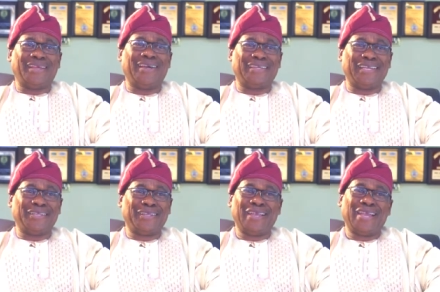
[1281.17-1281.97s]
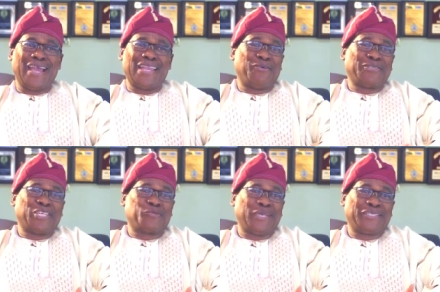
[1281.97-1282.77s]
and, I, and I was
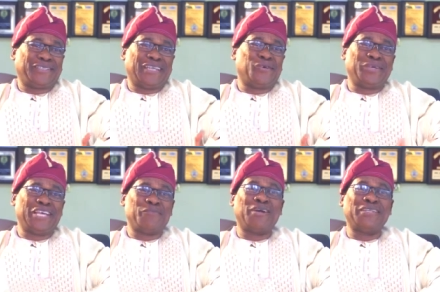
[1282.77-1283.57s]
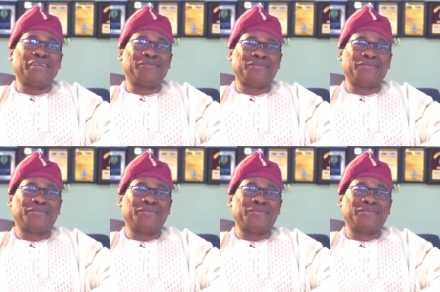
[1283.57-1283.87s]
expecting I would hear about them,